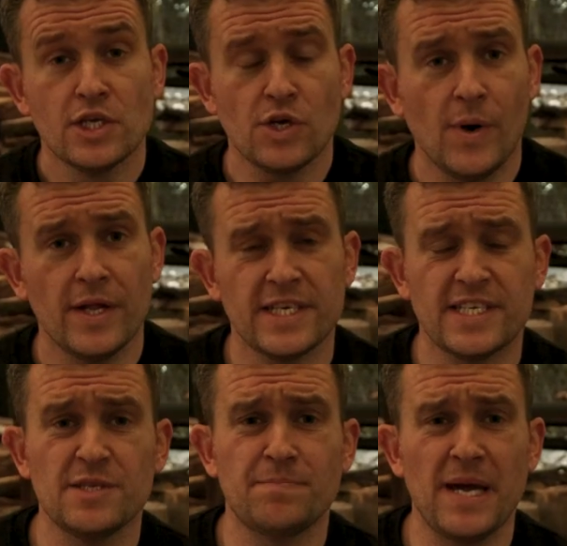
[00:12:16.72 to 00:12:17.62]
So while
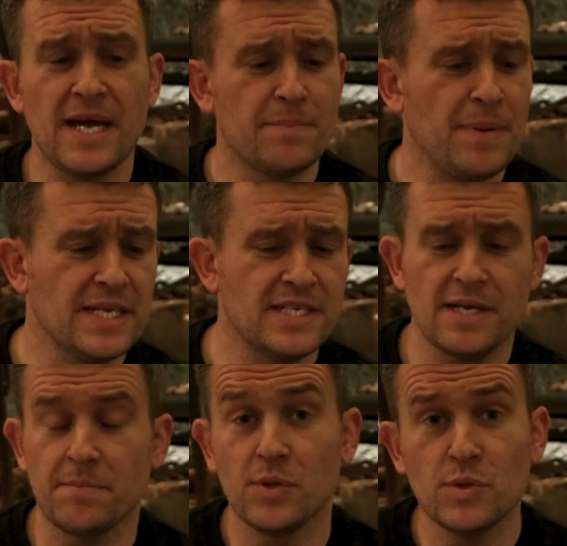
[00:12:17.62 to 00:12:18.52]
this is big,
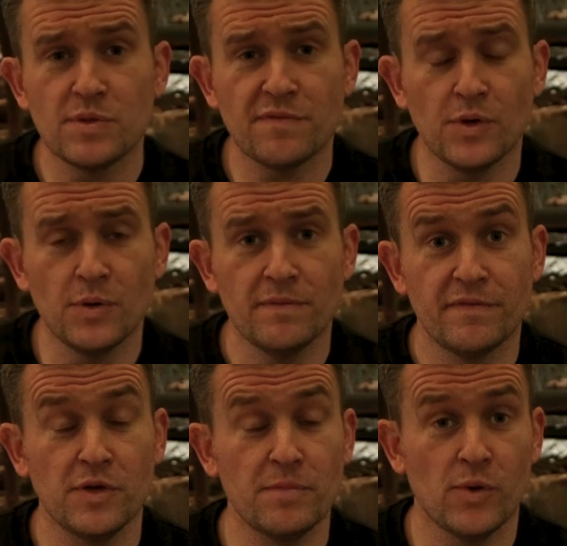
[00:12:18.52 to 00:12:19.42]
basic and beautiful,
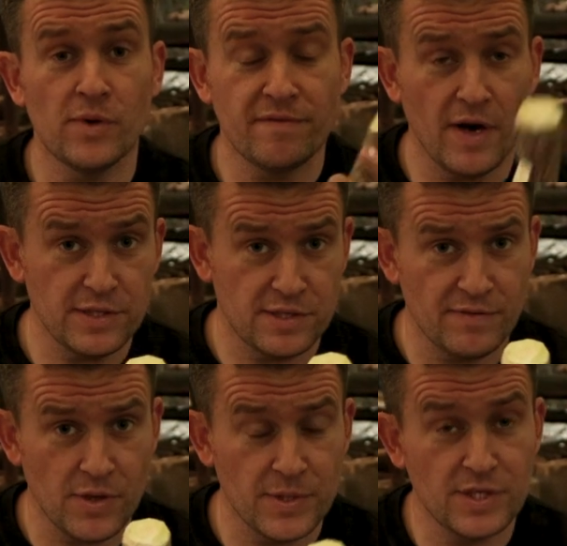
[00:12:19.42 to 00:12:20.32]
for you more advanced
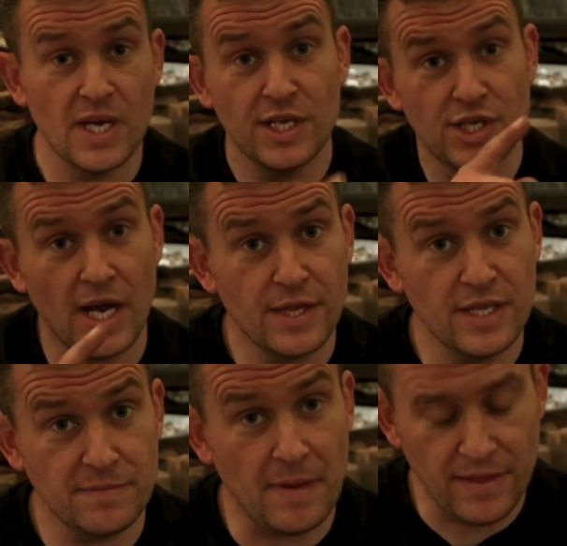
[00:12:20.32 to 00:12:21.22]
viewers, check
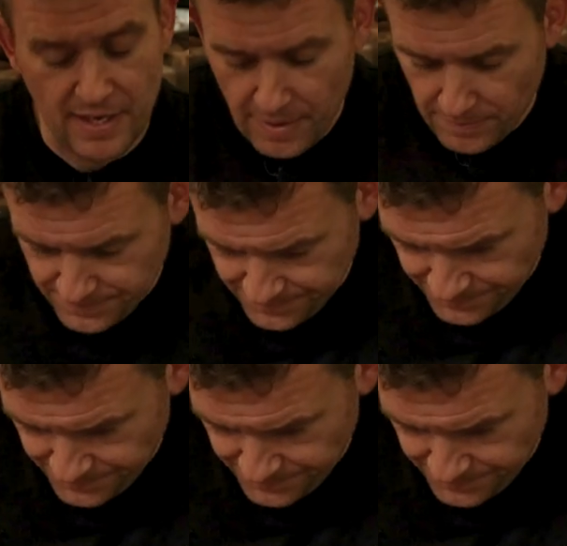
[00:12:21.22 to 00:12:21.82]
this method out.